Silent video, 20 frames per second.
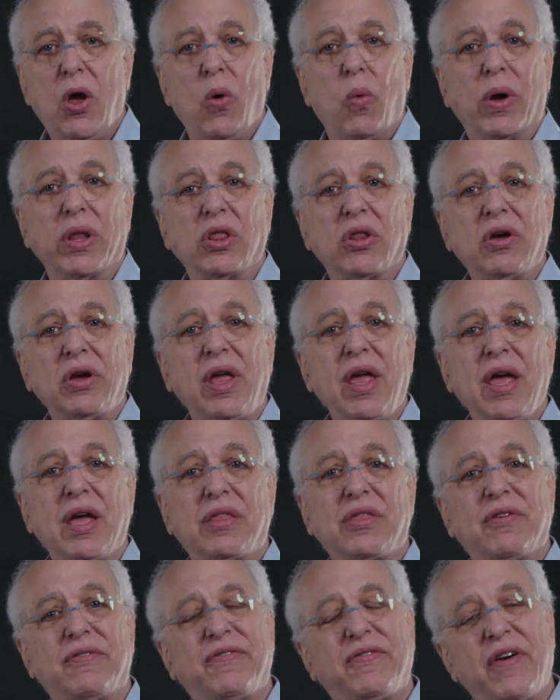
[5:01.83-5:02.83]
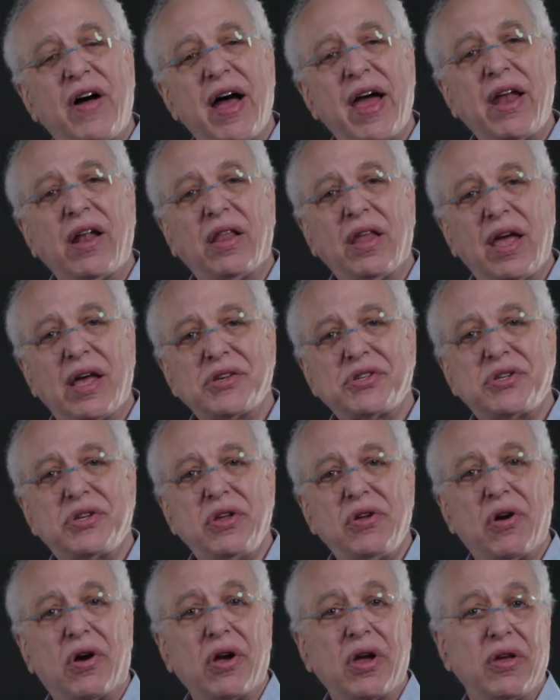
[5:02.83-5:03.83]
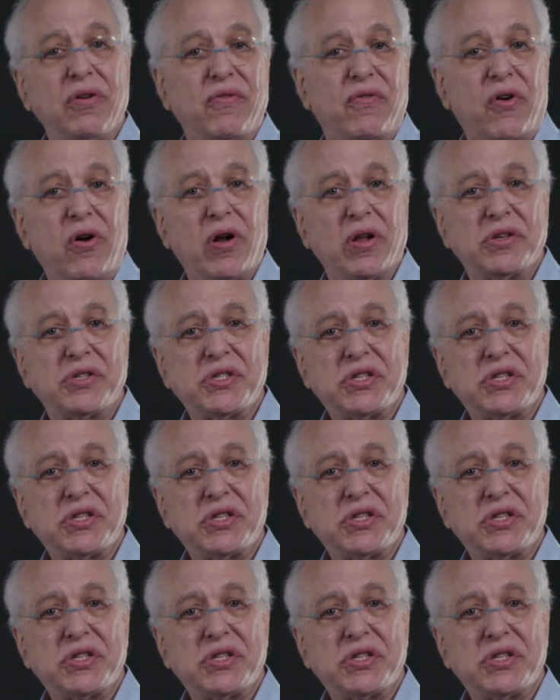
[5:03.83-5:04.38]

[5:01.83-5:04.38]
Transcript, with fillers: When looking at the final SDR converted